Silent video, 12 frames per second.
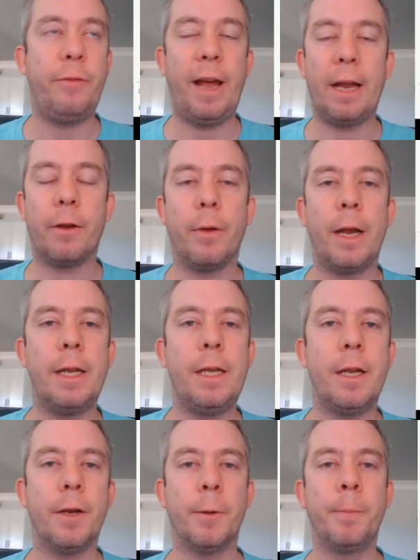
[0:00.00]
fact right
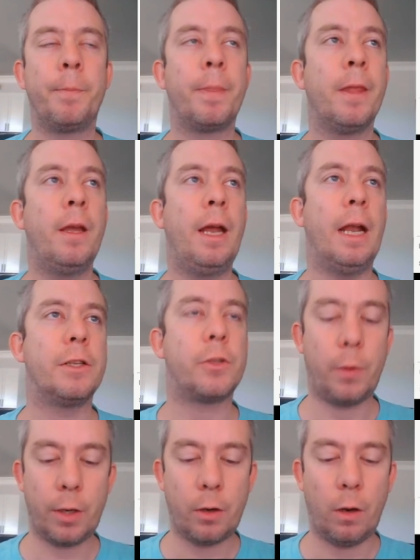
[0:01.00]
here, and I just
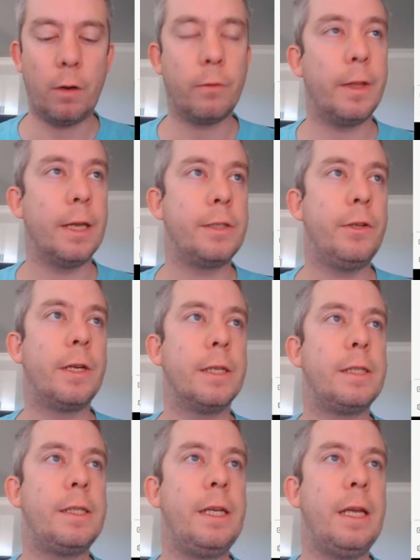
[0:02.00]
want to go over this, you can
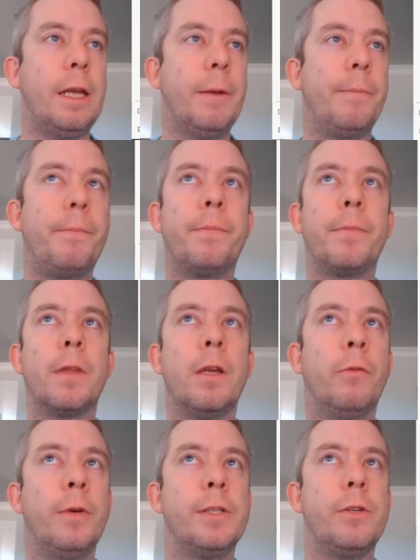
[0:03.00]
see
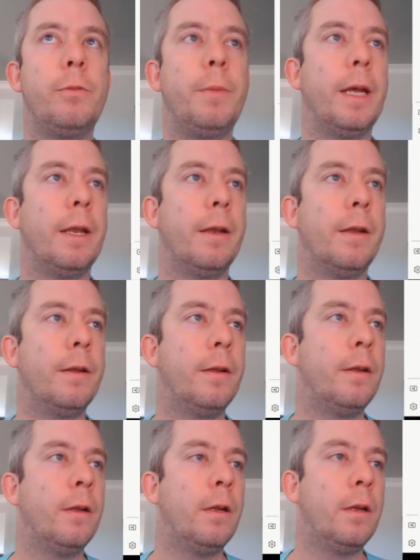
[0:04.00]
if we zoom in
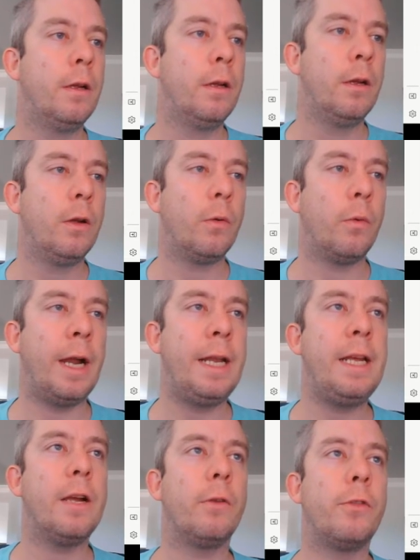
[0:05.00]
right
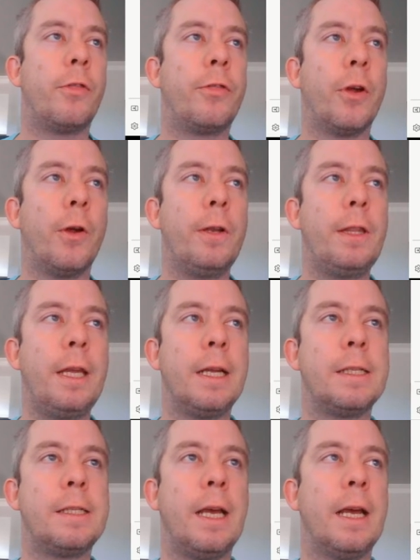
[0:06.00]
here, the third thing
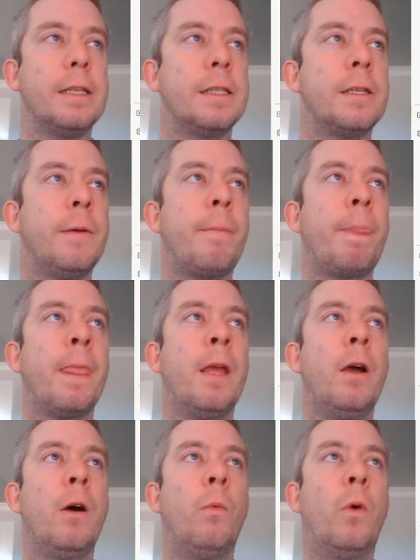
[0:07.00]
it says,
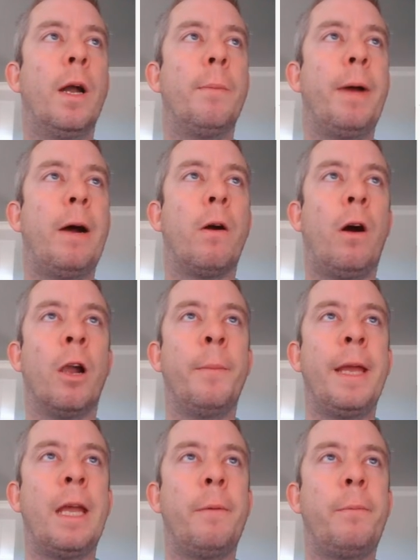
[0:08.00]
what Power
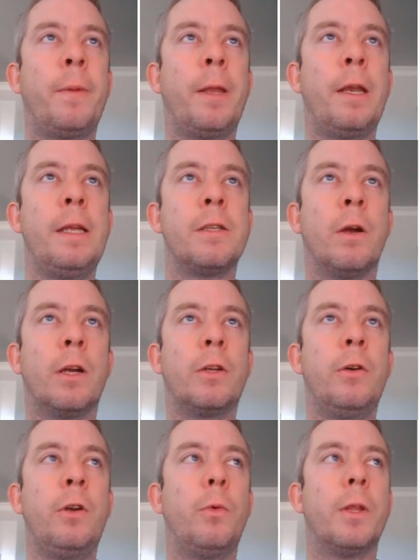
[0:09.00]
Automate capabilities are
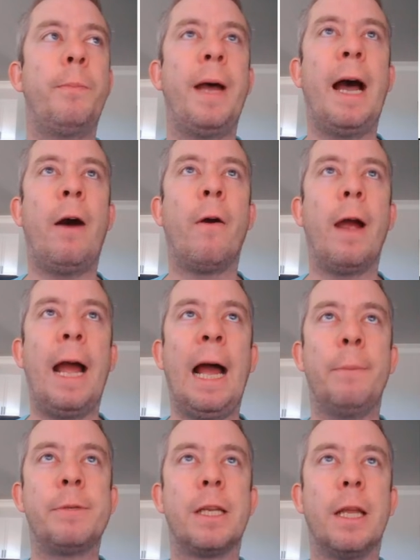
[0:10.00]
included with Power
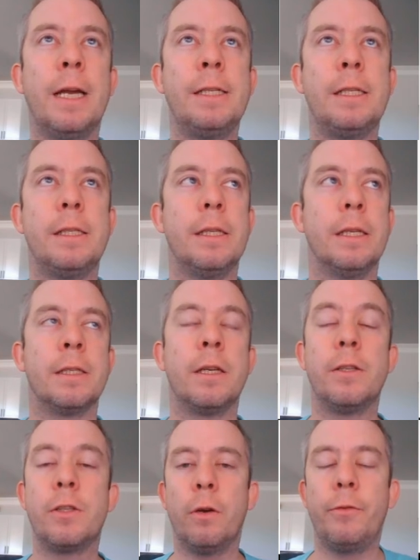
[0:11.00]
Apps licenses?
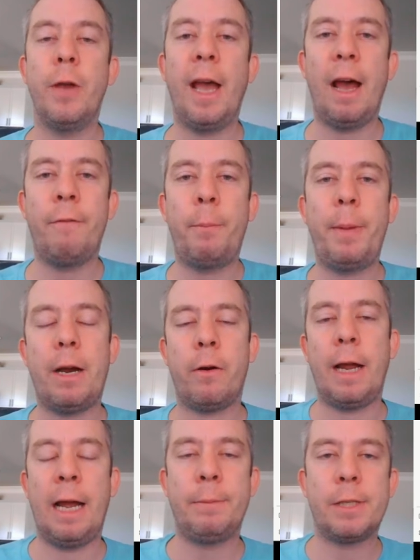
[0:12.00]
So if you have a
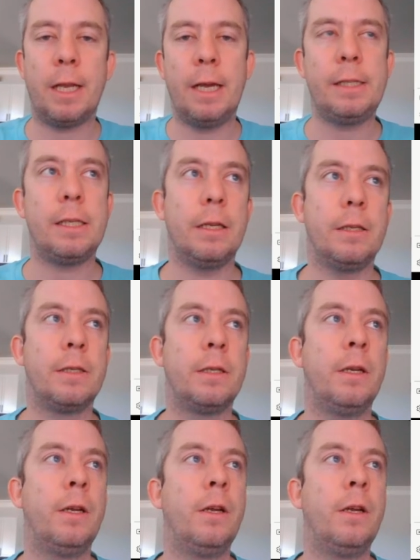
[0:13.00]
Power Apps license,